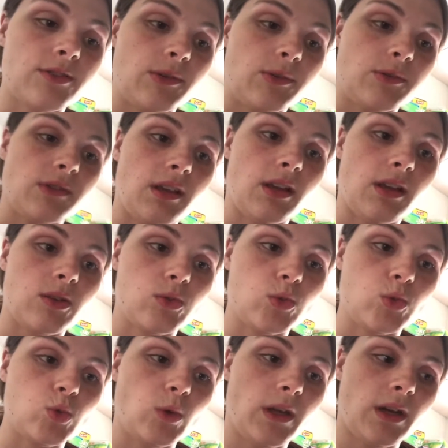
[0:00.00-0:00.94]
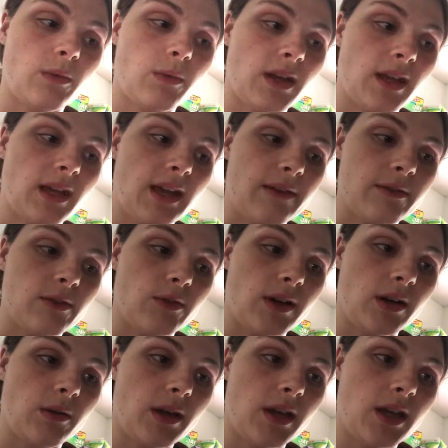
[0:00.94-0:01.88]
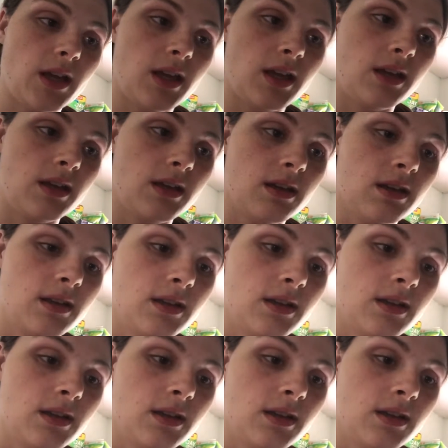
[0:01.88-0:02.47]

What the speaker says: So I was like, ooh, I don't want to have it right away.